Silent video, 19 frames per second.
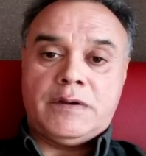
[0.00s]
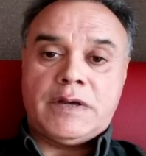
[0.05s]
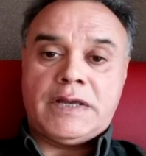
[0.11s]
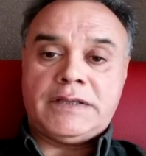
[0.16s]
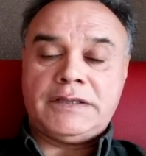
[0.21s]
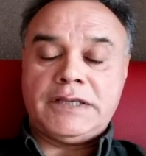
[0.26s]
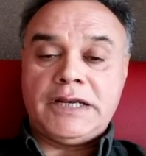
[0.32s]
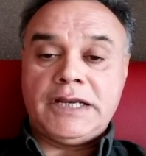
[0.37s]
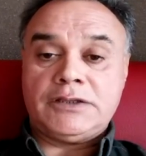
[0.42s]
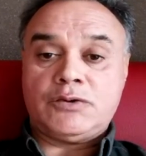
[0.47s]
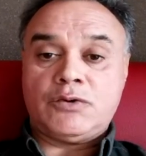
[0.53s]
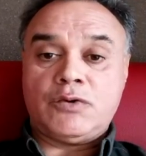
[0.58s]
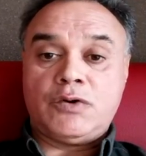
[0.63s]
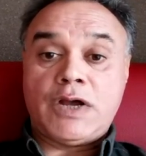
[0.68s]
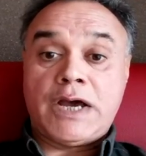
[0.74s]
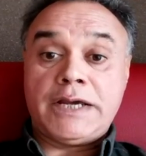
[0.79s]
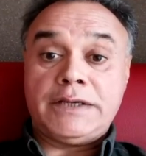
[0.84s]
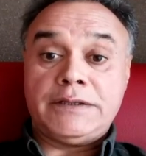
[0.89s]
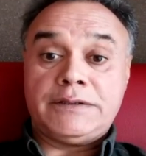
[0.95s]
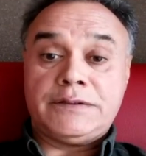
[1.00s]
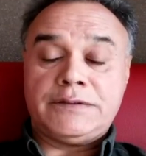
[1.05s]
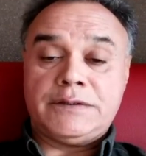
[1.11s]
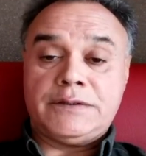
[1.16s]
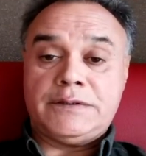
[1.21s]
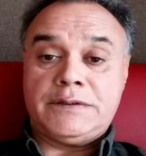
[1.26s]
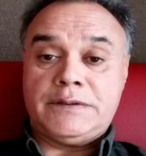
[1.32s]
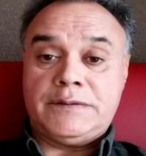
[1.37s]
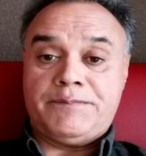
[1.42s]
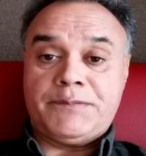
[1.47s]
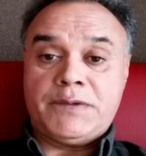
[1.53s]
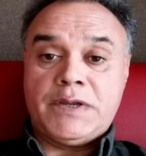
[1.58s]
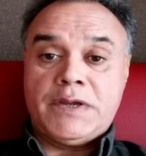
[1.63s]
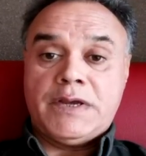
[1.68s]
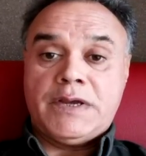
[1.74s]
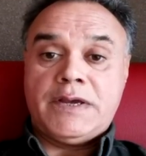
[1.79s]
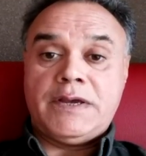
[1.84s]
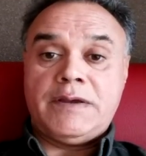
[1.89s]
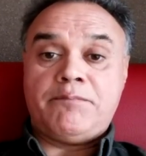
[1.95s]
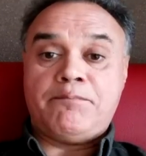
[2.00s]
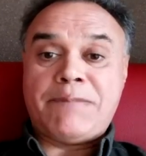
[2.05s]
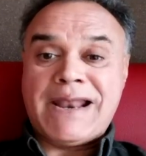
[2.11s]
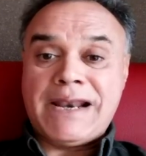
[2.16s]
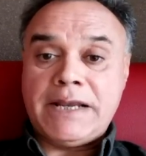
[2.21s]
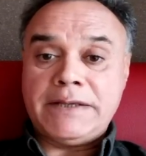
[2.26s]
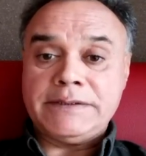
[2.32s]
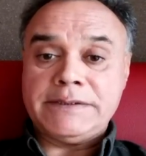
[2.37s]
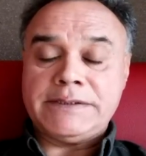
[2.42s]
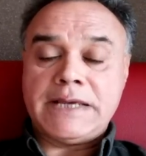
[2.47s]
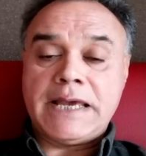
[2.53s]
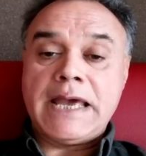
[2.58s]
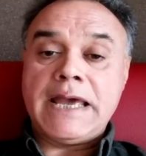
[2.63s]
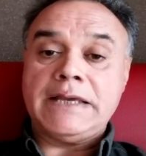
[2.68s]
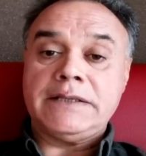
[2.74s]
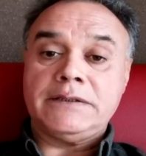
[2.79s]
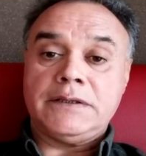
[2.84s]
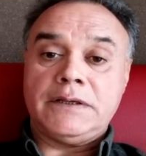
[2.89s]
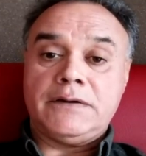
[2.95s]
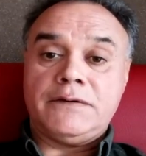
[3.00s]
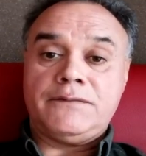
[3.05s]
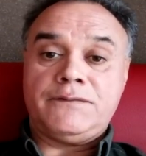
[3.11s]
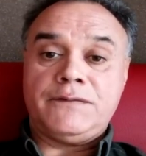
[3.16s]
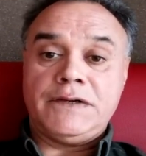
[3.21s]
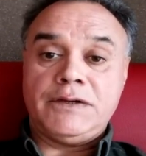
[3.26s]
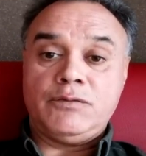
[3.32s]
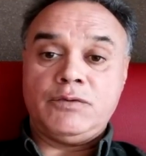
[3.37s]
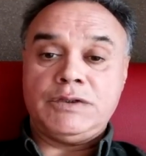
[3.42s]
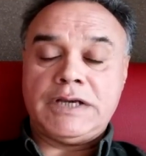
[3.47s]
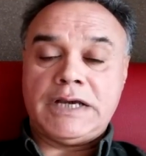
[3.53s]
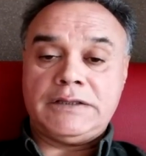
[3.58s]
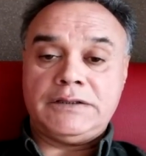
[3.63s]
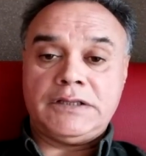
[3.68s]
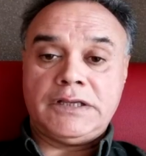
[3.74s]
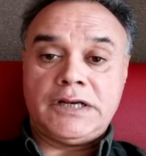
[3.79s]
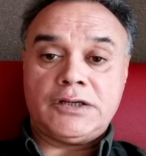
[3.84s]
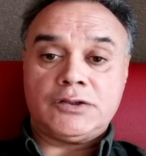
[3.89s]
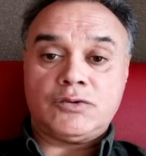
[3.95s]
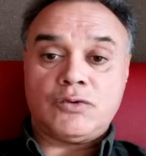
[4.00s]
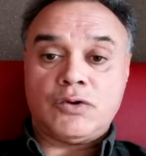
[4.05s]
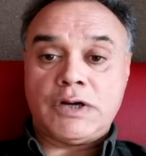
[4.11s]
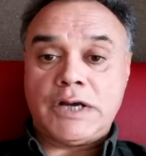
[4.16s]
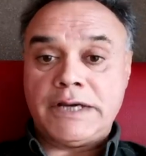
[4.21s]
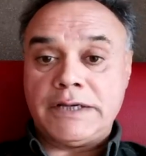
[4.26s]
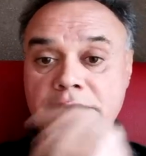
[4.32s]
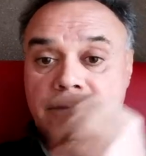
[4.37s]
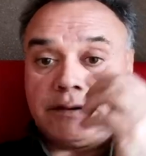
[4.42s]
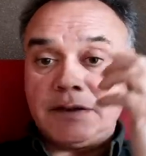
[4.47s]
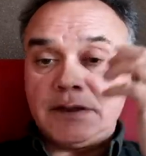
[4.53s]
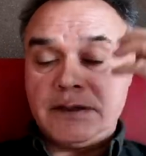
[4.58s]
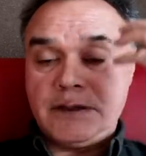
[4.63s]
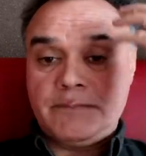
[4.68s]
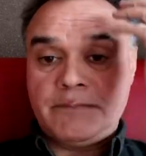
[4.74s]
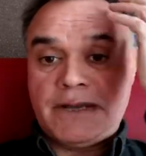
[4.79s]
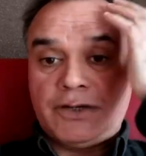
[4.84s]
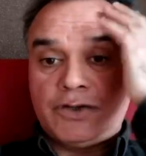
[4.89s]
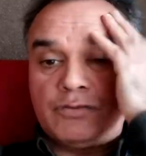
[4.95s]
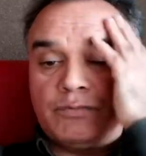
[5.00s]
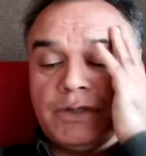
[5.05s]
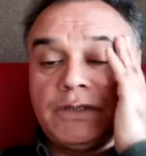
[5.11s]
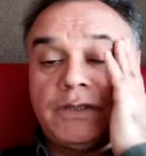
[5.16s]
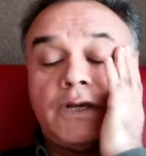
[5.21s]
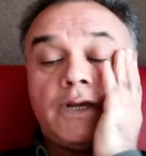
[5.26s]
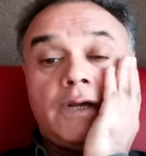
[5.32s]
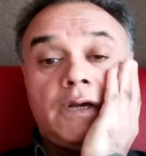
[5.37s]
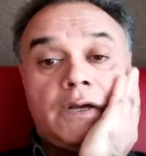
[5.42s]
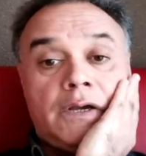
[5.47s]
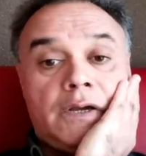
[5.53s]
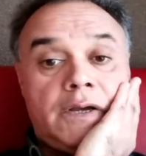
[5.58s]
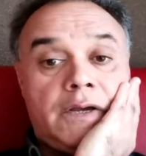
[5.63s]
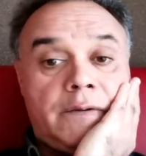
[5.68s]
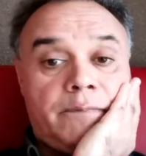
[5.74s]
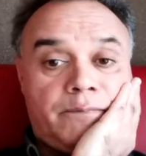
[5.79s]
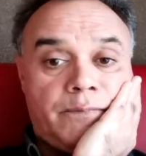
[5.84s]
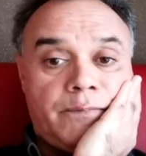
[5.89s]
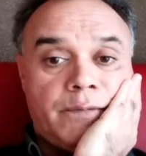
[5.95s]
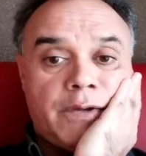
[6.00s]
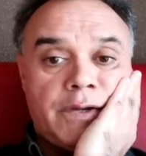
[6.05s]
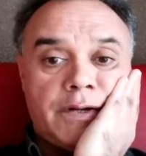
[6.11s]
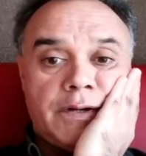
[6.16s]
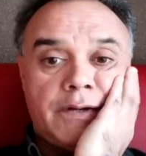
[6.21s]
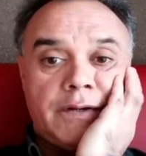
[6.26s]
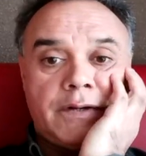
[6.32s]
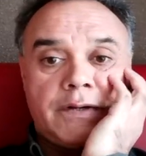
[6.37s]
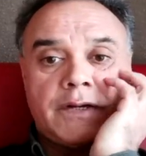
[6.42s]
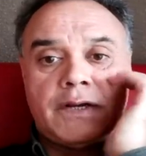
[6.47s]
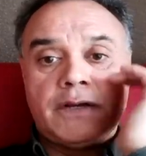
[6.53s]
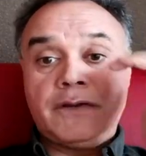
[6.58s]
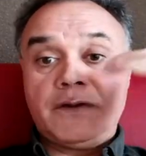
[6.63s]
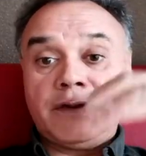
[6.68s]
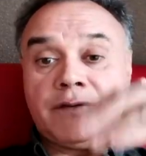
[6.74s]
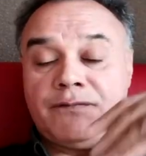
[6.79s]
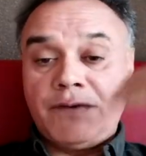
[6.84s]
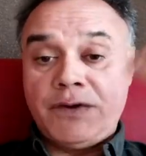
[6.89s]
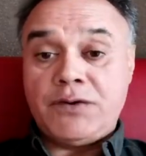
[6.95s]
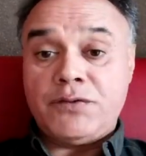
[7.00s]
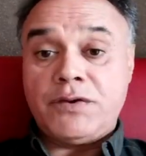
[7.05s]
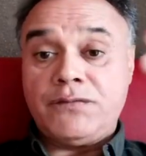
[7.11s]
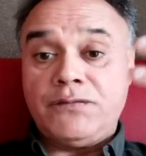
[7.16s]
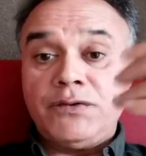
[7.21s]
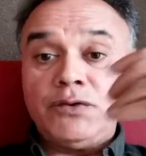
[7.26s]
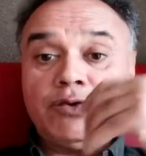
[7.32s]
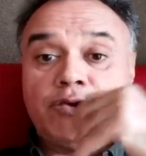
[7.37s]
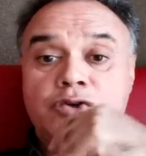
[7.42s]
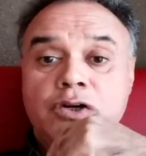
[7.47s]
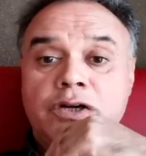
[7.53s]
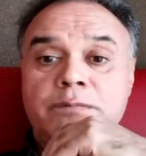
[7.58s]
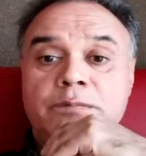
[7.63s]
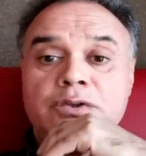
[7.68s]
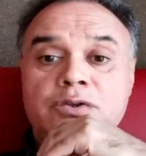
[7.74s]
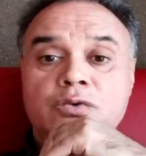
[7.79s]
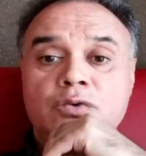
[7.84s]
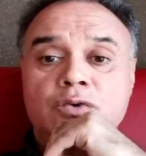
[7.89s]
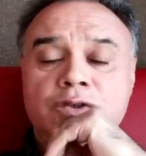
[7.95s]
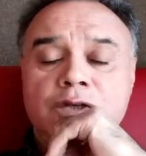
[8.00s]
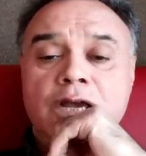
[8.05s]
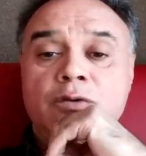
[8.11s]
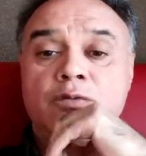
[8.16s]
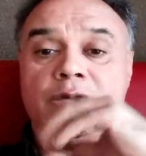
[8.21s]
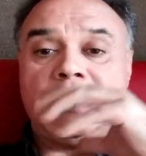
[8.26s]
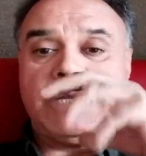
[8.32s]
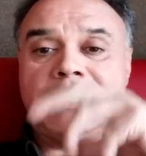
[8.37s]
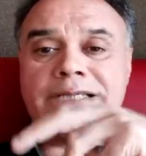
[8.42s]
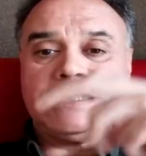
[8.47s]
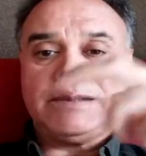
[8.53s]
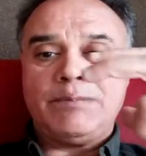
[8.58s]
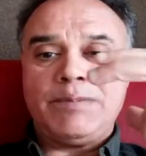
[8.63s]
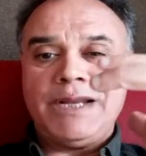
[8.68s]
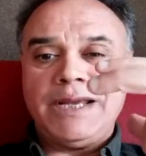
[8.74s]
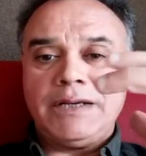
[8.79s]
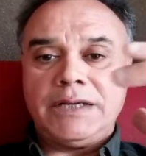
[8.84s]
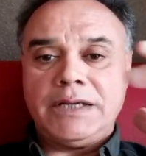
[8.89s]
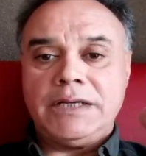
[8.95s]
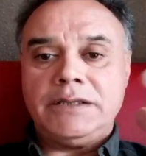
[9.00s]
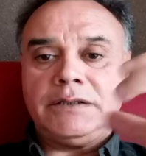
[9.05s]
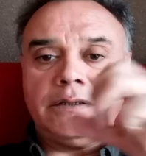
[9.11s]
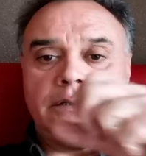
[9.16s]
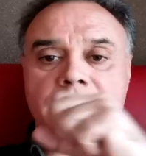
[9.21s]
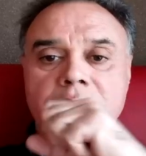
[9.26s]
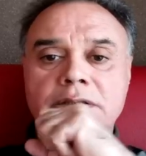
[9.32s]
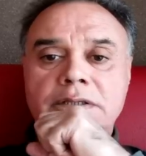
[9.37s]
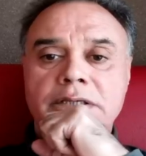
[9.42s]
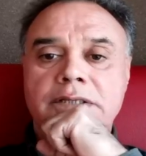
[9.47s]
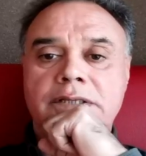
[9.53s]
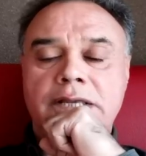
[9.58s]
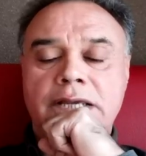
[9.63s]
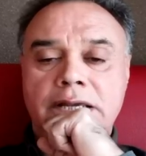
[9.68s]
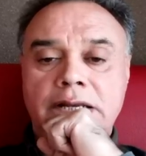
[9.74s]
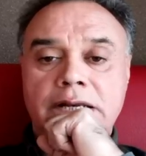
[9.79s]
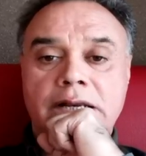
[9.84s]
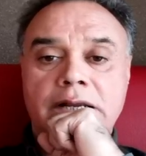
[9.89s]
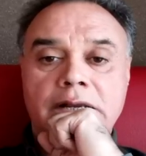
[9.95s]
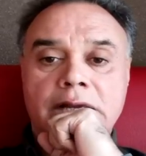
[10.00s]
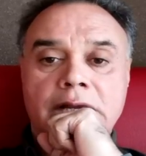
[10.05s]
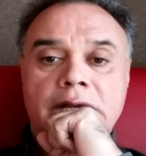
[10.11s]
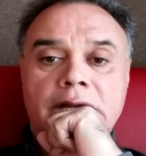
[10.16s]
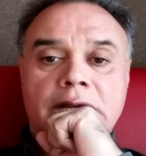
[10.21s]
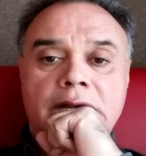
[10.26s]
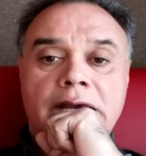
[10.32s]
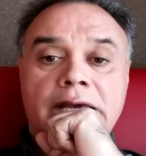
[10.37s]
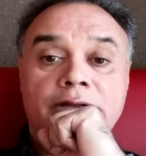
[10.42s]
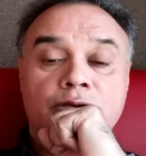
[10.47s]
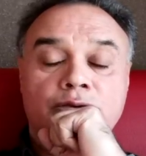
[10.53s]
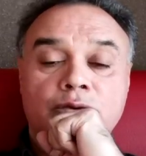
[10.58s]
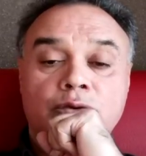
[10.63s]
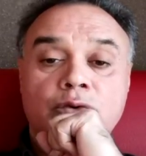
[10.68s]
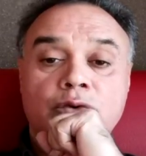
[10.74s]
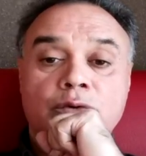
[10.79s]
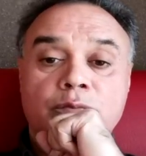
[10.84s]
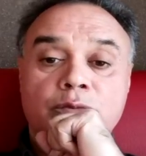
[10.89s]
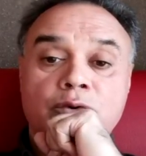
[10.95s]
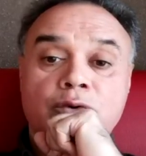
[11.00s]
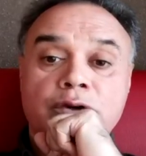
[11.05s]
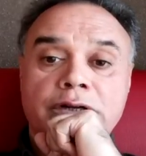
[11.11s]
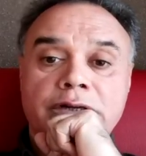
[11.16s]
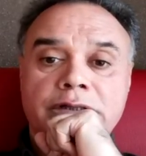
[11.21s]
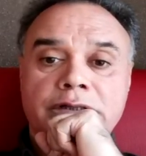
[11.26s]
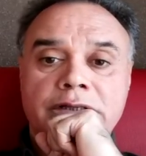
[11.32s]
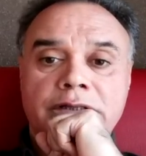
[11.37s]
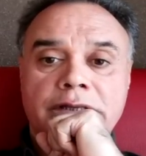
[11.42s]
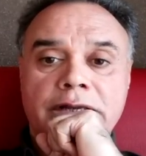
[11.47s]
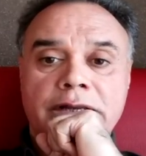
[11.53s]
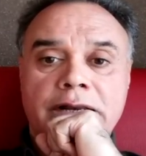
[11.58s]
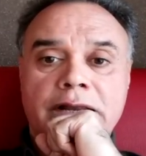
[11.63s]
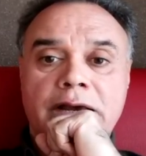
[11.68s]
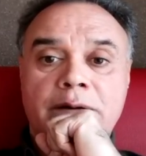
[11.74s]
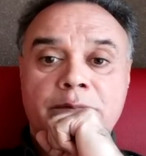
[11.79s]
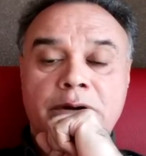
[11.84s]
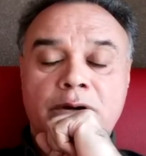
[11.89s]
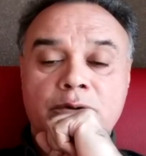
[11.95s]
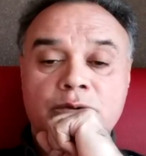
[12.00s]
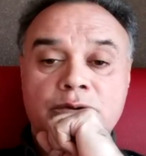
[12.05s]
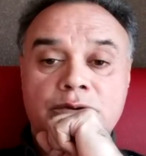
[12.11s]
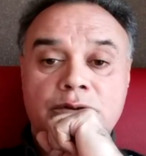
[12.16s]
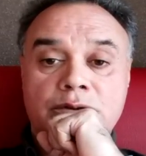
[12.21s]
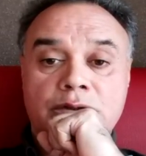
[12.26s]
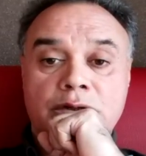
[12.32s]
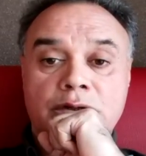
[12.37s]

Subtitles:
and electrolyte balance and fluid and electrolyte management. In further future episodes, I will explain in detail and talk more in detail about